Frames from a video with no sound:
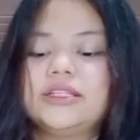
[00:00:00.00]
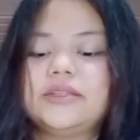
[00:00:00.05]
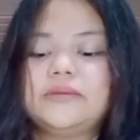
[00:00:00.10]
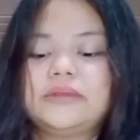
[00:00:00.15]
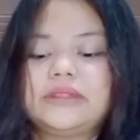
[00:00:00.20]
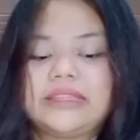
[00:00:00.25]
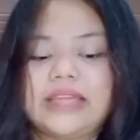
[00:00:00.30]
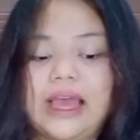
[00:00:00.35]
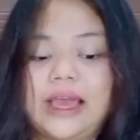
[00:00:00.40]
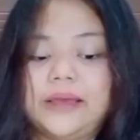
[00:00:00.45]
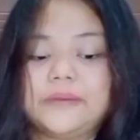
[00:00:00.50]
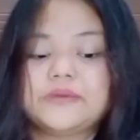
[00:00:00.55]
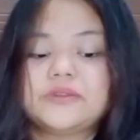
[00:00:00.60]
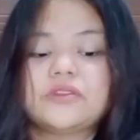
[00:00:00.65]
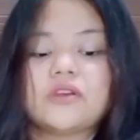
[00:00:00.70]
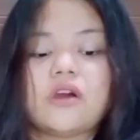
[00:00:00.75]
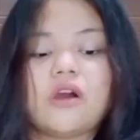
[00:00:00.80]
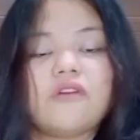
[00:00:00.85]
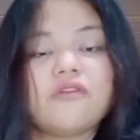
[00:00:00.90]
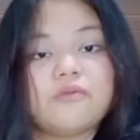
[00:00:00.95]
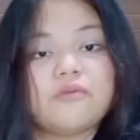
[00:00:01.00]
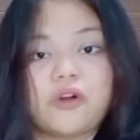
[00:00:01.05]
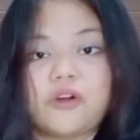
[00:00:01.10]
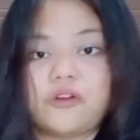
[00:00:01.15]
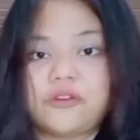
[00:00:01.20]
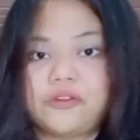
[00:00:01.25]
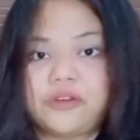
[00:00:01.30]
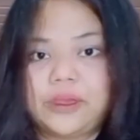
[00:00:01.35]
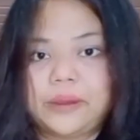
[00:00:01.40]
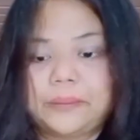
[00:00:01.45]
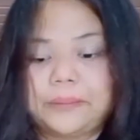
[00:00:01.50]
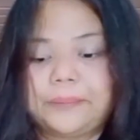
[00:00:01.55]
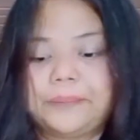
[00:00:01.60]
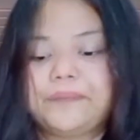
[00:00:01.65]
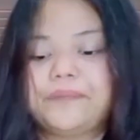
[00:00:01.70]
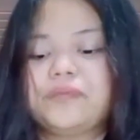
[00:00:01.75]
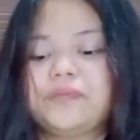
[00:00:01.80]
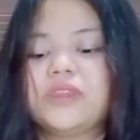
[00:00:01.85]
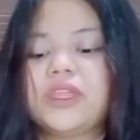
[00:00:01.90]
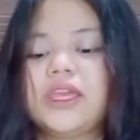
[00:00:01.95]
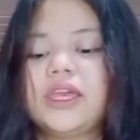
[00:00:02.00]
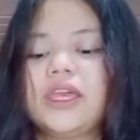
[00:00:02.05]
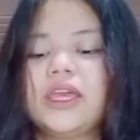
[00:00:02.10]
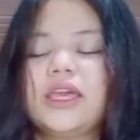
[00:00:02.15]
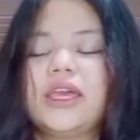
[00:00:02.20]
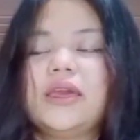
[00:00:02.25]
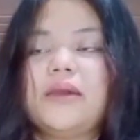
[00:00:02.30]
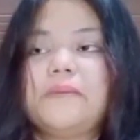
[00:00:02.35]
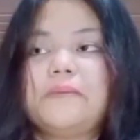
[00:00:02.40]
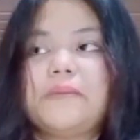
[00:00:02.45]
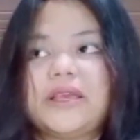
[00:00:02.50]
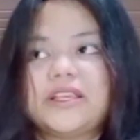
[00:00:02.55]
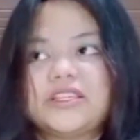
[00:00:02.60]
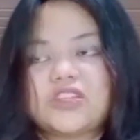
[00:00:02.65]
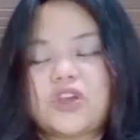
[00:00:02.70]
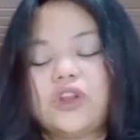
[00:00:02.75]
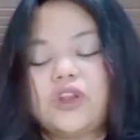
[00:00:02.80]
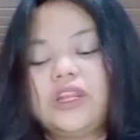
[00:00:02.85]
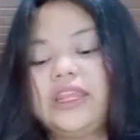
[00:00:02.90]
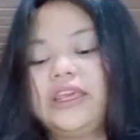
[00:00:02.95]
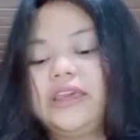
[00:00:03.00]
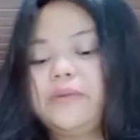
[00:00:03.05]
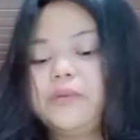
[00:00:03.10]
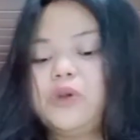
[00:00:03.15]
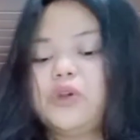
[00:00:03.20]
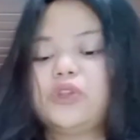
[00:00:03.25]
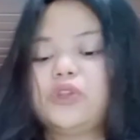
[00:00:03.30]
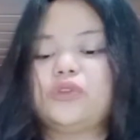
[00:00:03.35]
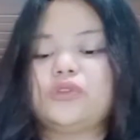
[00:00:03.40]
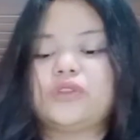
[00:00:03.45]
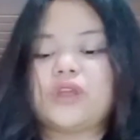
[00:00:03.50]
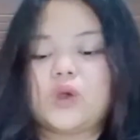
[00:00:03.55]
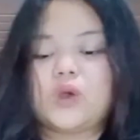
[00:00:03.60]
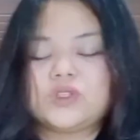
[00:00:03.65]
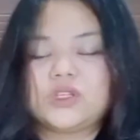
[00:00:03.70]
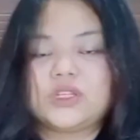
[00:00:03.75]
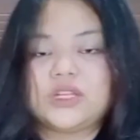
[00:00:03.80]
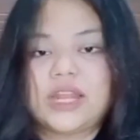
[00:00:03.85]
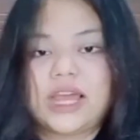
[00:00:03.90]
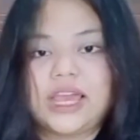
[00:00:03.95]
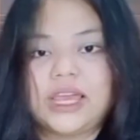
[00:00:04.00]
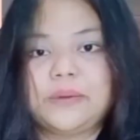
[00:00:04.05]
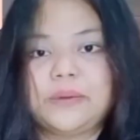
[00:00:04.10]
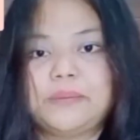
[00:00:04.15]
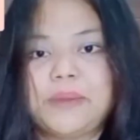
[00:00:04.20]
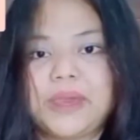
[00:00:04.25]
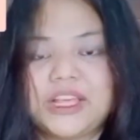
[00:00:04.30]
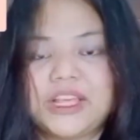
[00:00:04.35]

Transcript: types of morpheme. Based on Lieber 2009, page